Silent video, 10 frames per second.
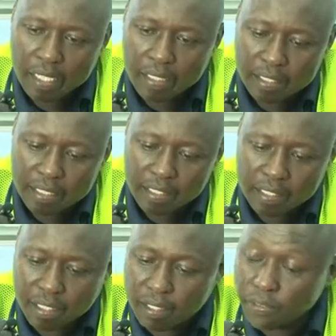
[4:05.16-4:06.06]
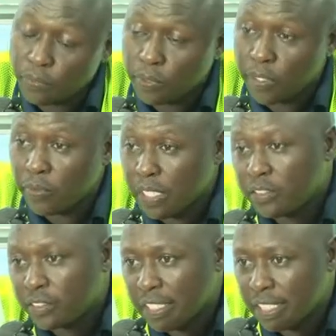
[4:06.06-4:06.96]
is that we
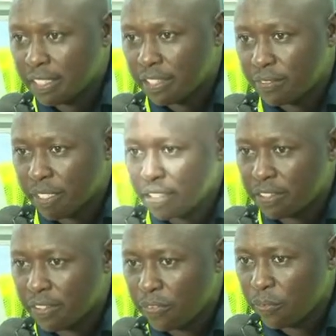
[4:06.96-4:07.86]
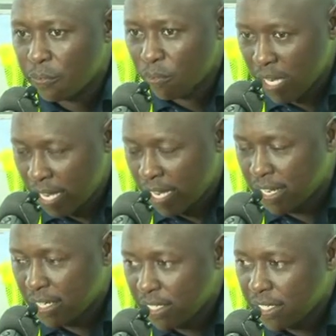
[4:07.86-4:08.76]
want to see a situation
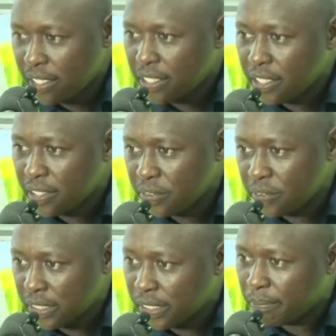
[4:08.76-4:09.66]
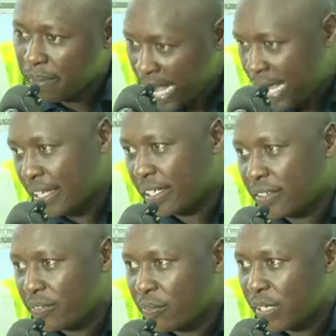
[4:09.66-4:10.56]
where your supply
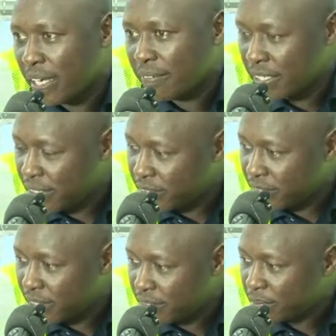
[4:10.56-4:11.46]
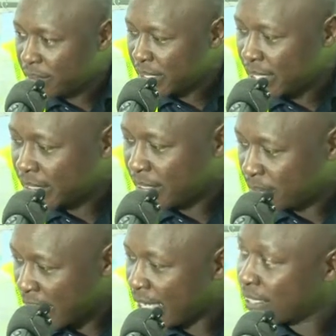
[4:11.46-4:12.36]
will eventually be a
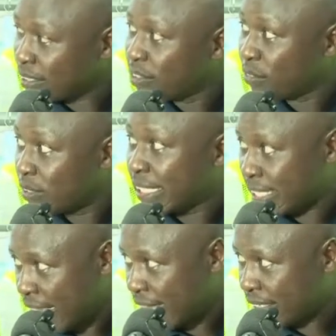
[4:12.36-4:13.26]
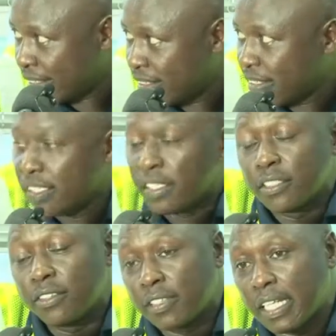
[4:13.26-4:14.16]
supply that you desire,
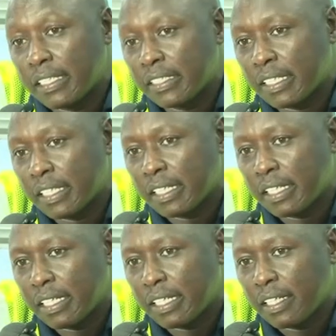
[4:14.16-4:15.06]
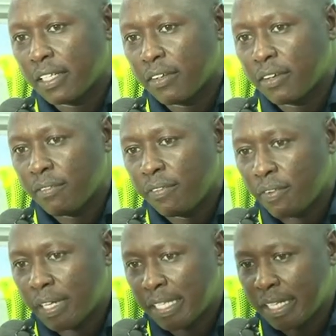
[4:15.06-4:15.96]
so that going
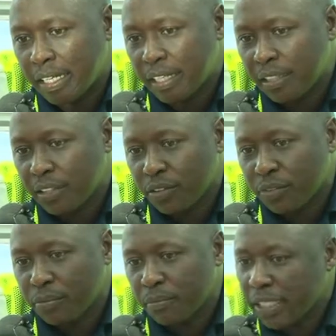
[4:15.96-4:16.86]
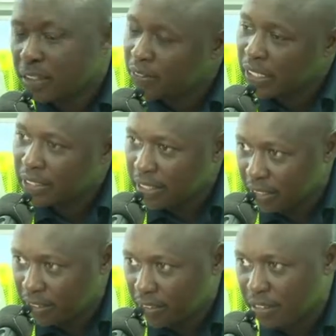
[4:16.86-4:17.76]
forward then you meet your
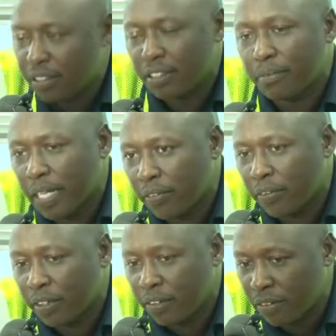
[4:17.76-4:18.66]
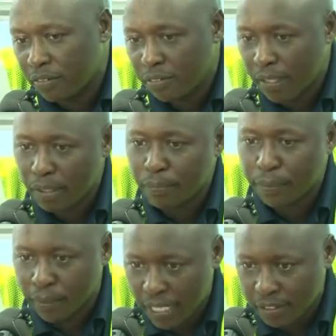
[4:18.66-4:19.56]
intentions by way of
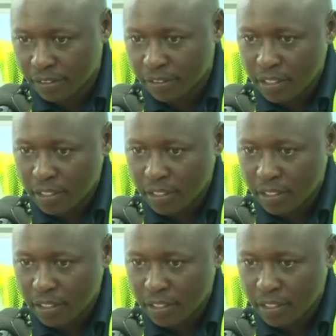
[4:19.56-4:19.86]
production.